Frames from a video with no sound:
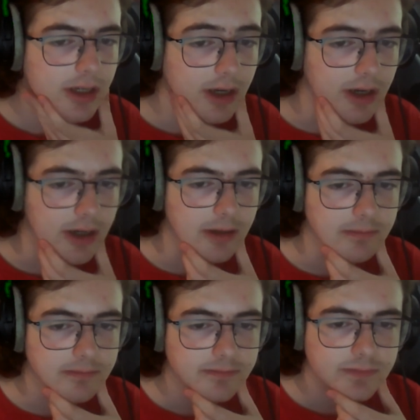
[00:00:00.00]

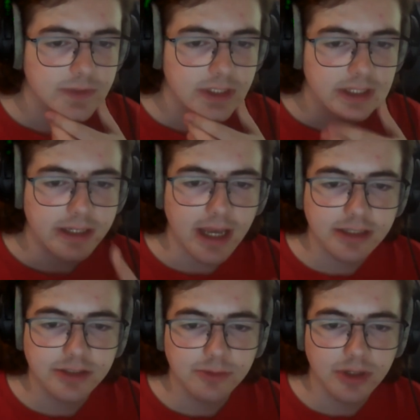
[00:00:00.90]
Um,
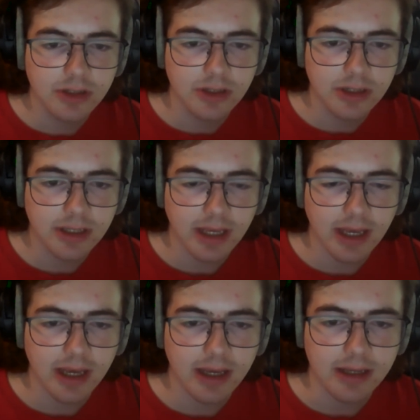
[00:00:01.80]
Next, you want to look
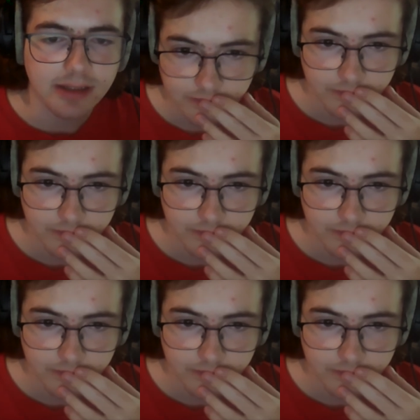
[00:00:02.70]
at